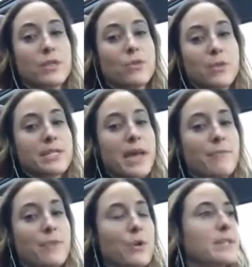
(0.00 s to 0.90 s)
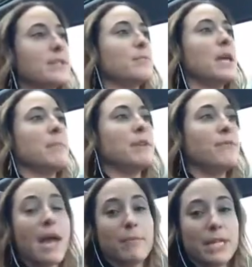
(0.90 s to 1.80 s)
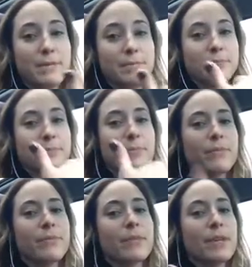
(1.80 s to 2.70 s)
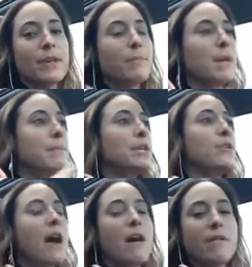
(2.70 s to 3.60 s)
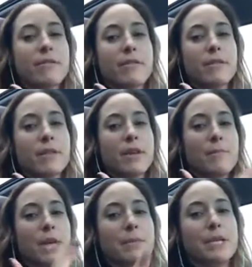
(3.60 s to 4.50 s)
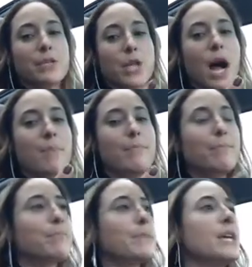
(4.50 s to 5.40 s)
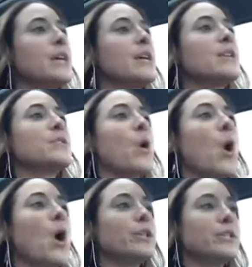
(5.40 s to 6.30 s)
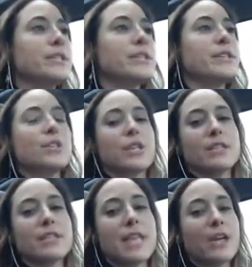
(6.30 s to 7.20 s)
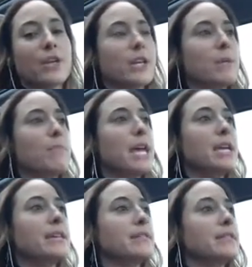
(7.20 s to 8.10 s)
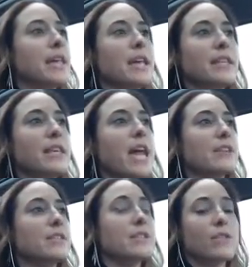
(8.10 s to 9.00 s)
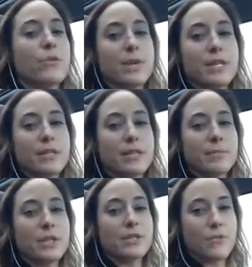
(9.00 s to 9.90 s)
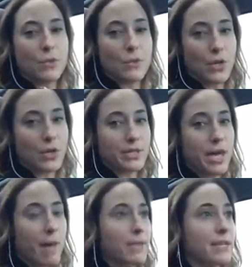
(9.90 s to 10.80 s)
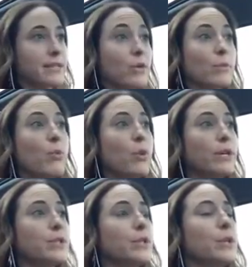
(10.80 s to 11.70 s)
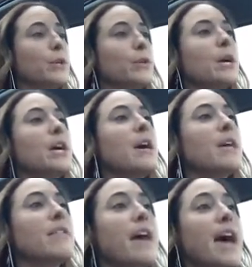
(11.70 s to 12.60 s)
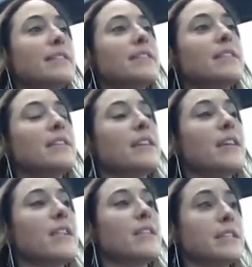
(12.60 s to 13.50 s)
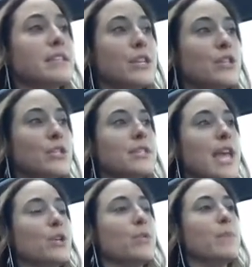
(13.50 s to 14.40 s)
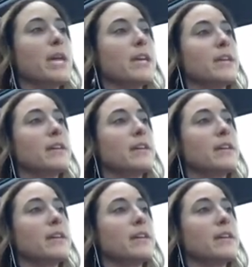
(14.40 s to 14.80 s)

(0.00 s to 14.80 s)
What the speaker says: 3 top focuses may be family, maybe your health, and maybe your job. So all your decisions that you're going to make, say in the next 3 to 6 months, if those are your top things that are important to you, that the decisions that you make